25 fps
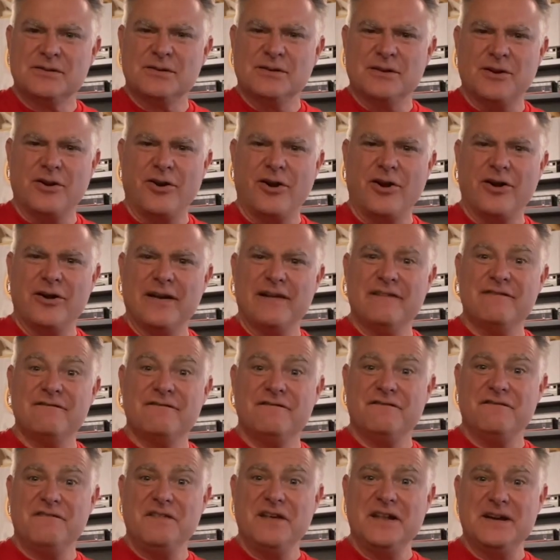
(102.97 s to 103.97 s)
that are
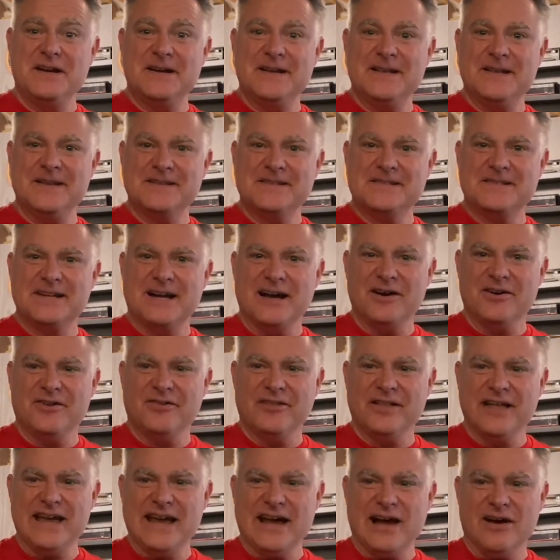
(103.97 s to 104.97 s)
infinity style
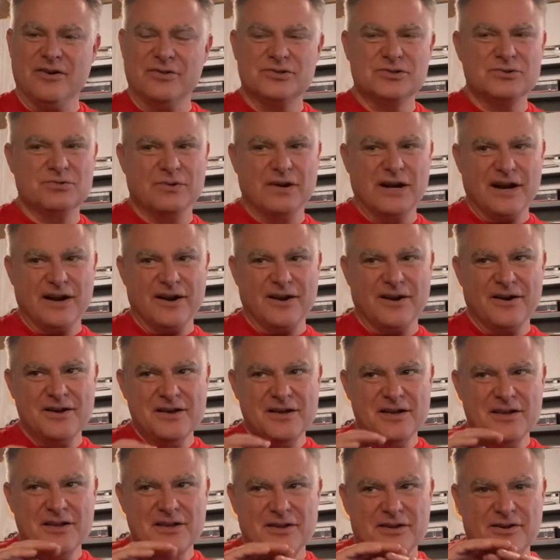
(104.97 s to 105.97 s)
layouts where
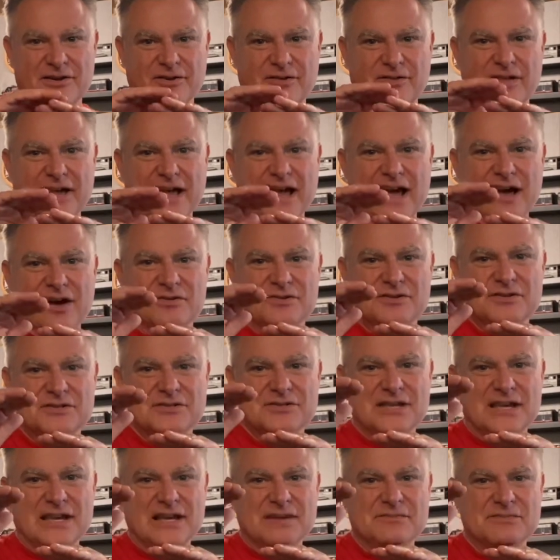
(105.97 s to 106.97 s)
your layout
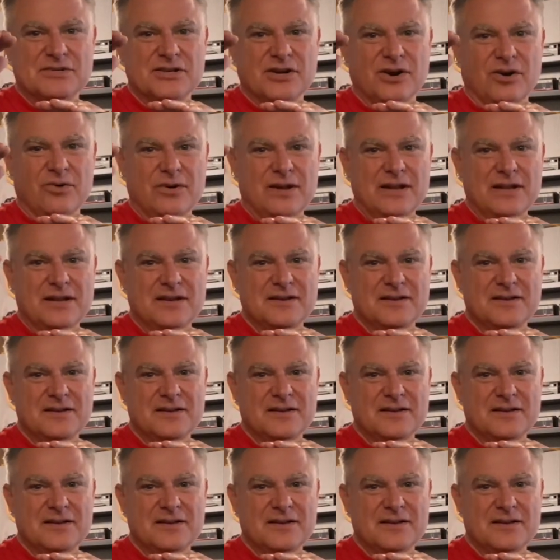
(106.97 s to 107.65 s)
just keeps going